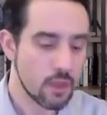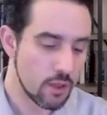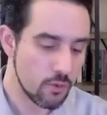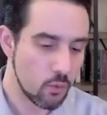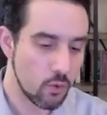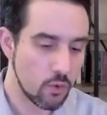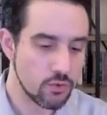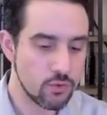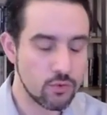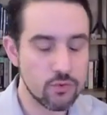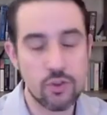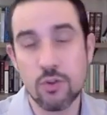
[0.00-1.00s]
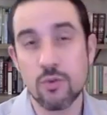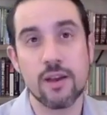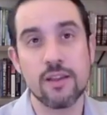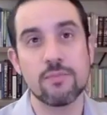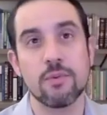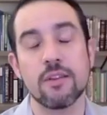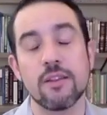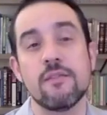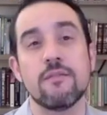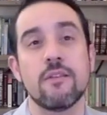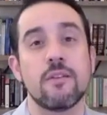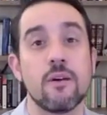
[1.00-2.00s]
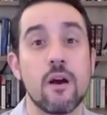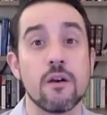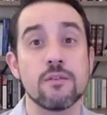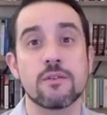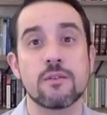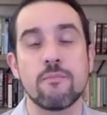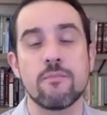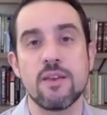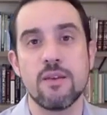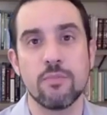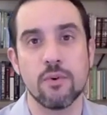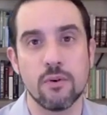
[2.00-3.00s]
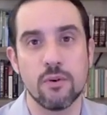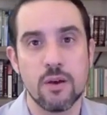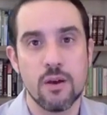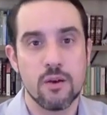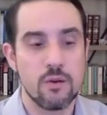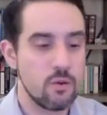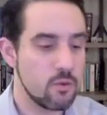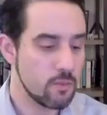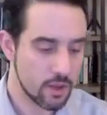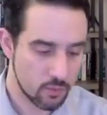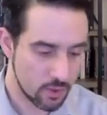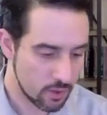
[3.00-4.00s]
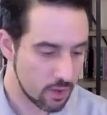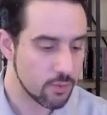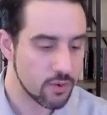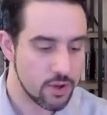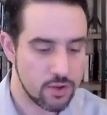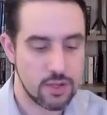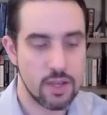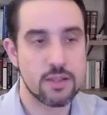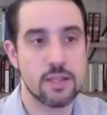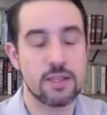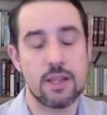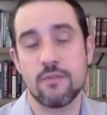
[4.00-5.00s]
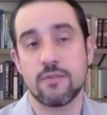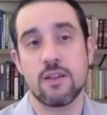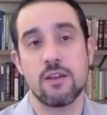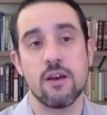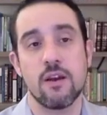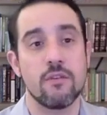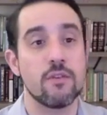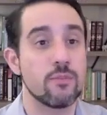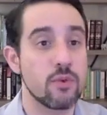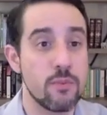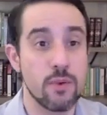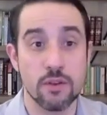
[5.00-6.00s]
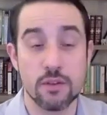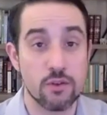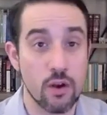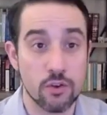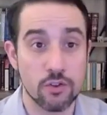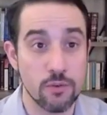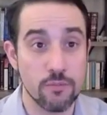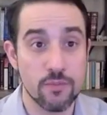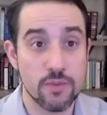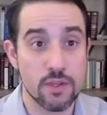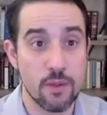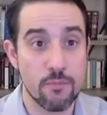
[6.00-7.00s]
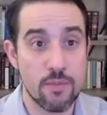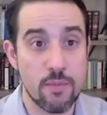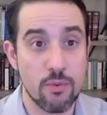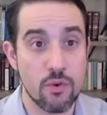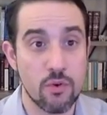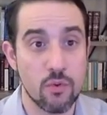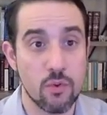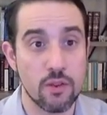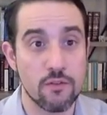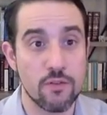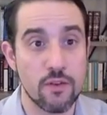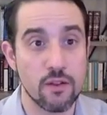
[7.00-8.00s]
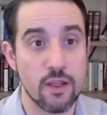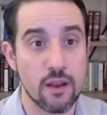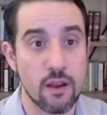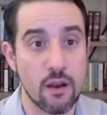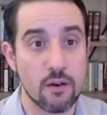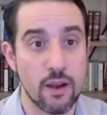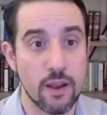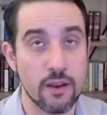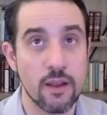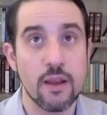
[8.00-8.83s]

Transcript: do you guys believe that there are some people who might really appreciate the safety of a pre-built structure? Some people who really feel like, all right,